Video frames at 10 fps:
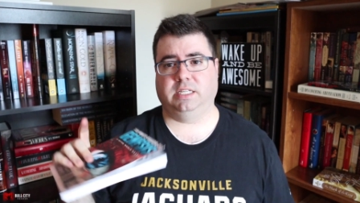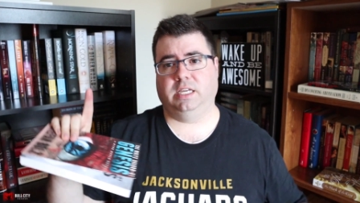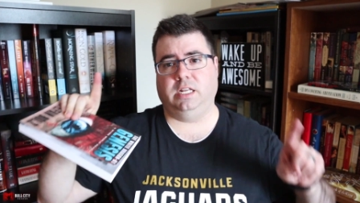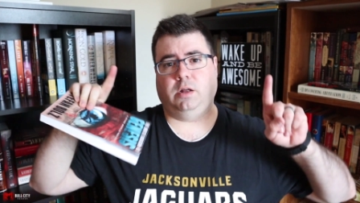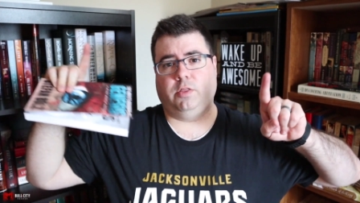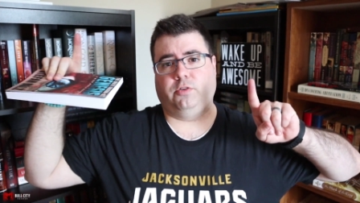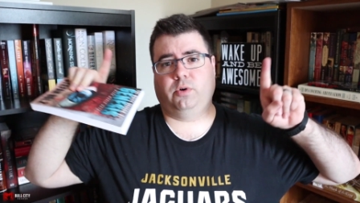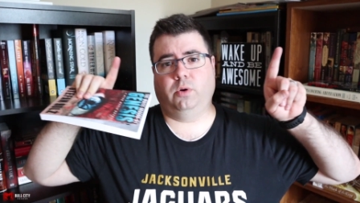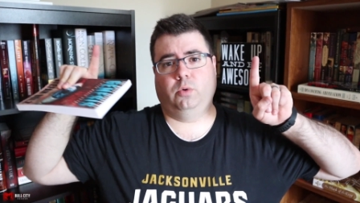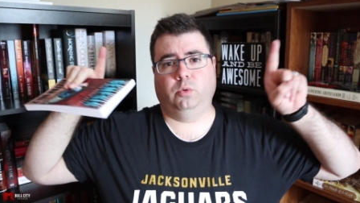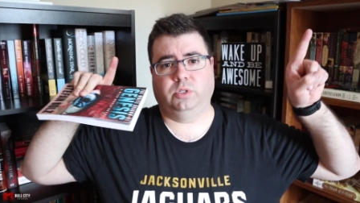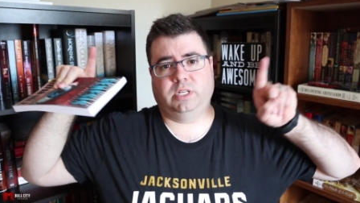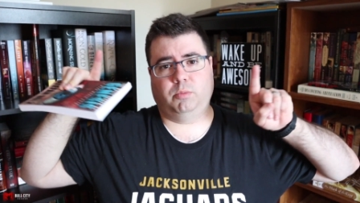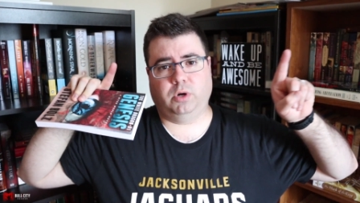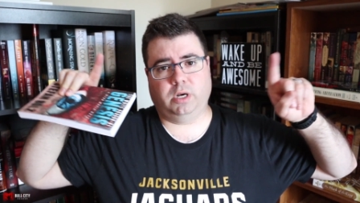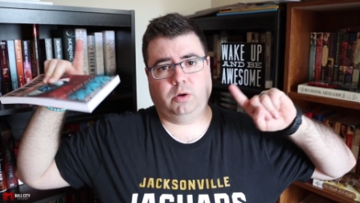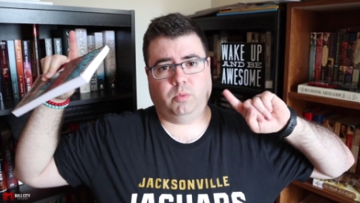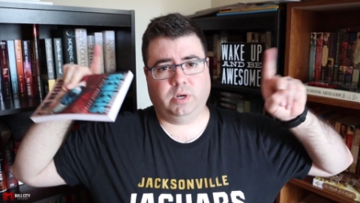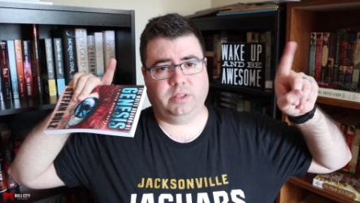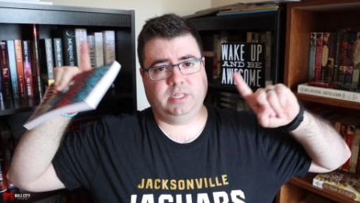Again, I'll throw somewhere
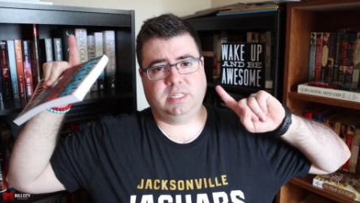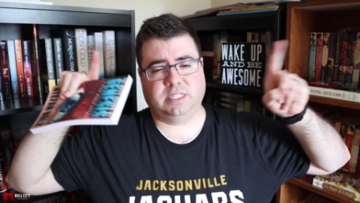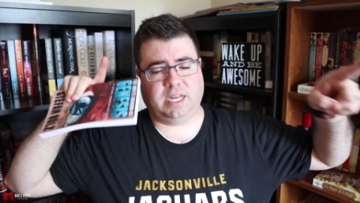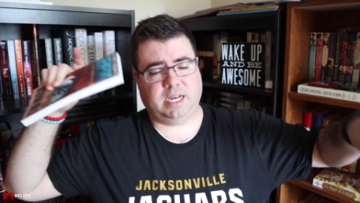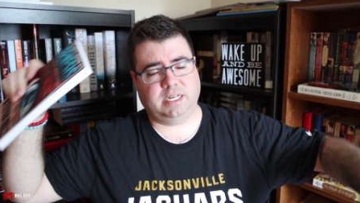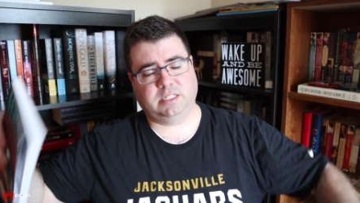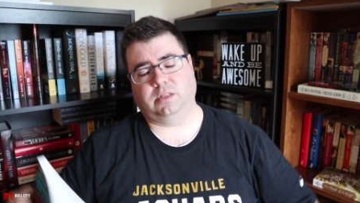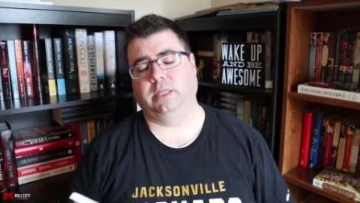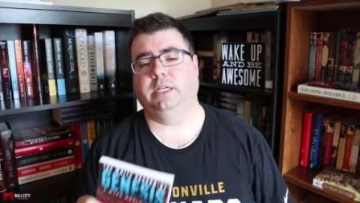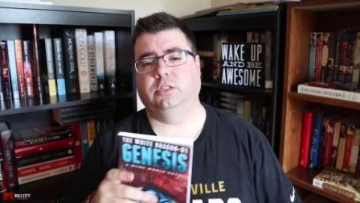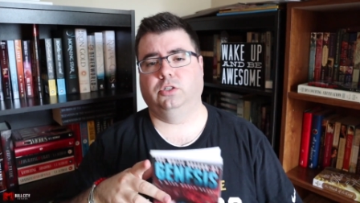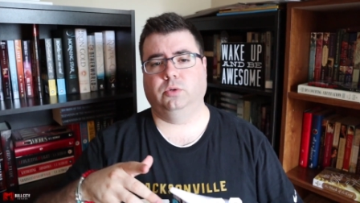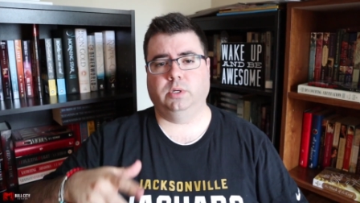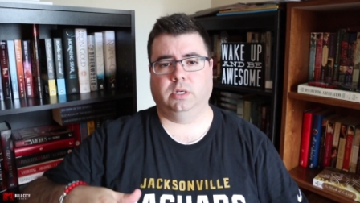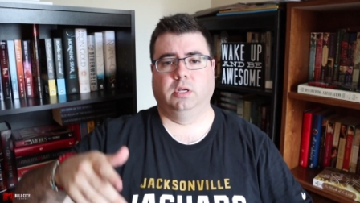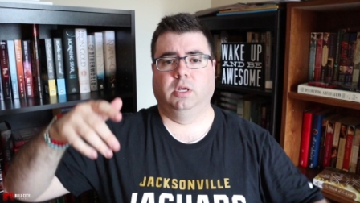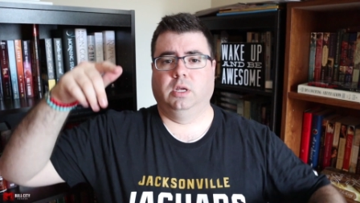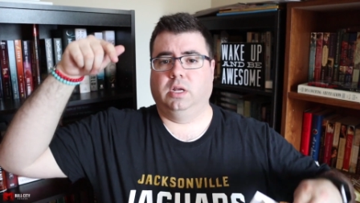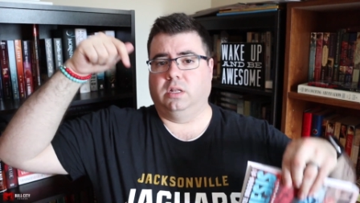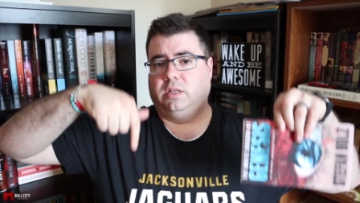one of these sides a link to it,
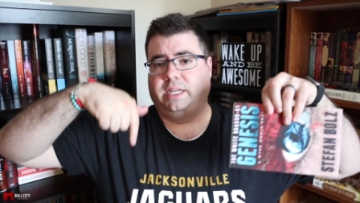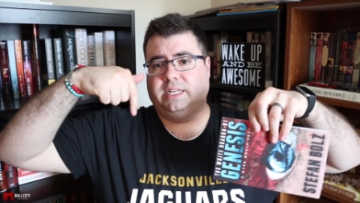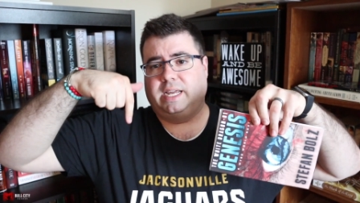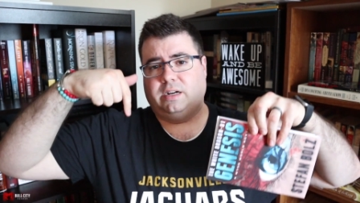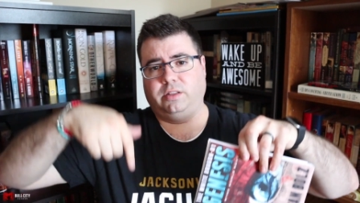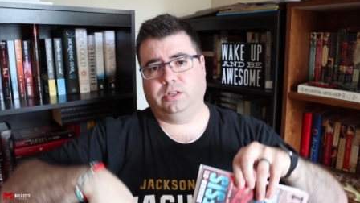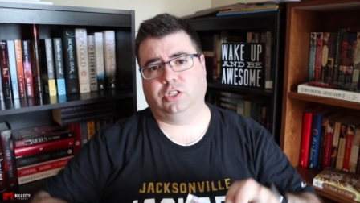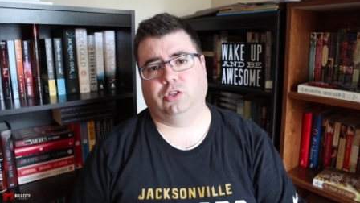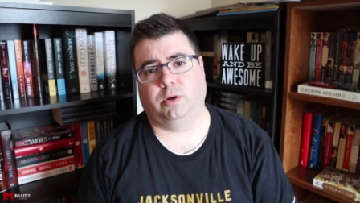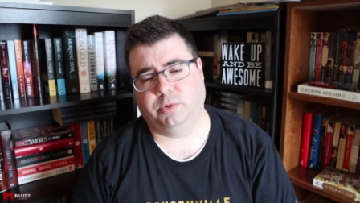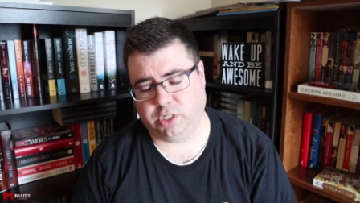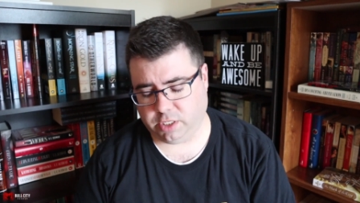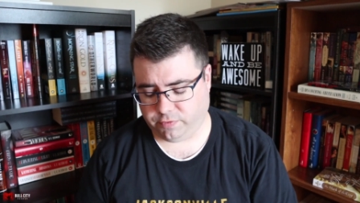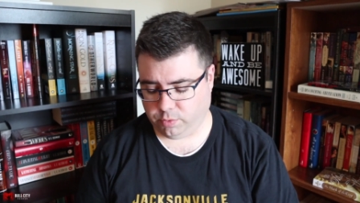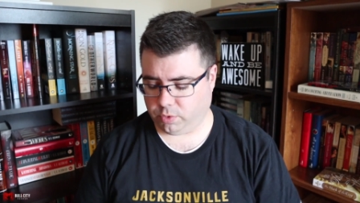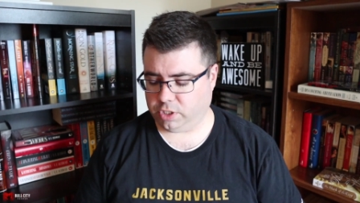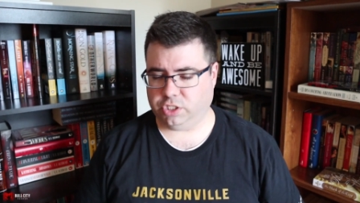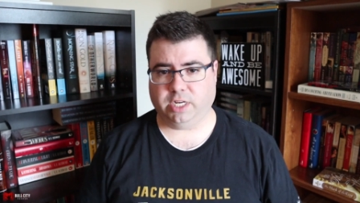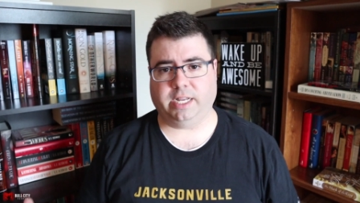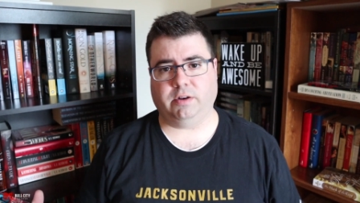link down in the description if you want to
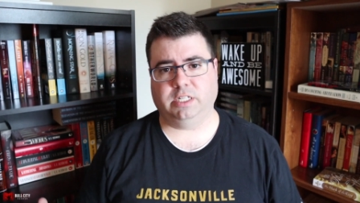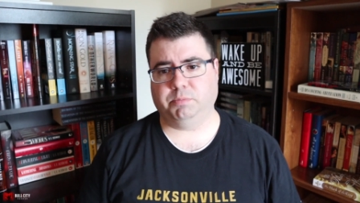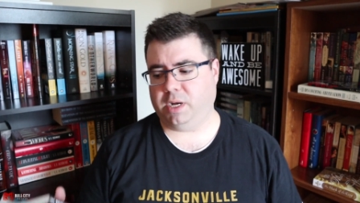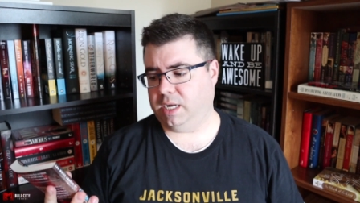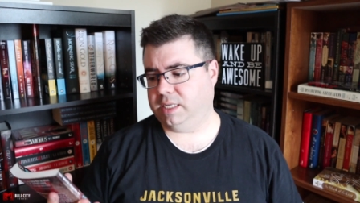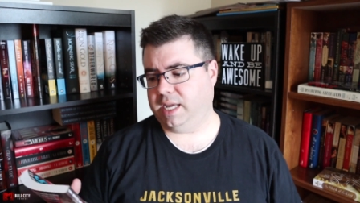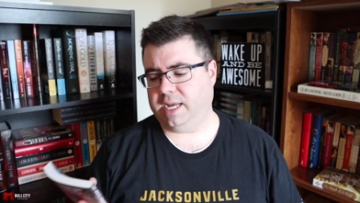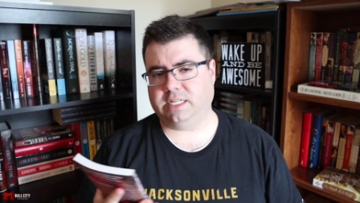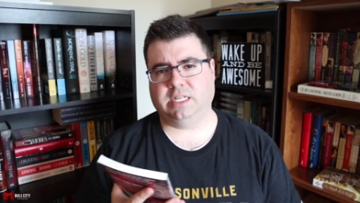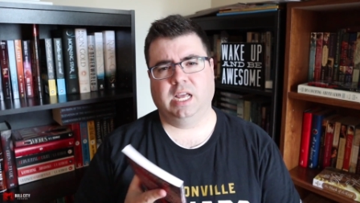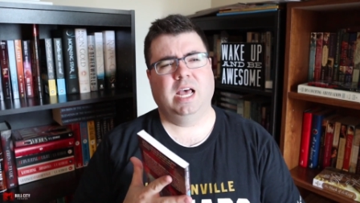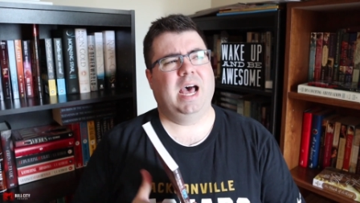check out his podcast.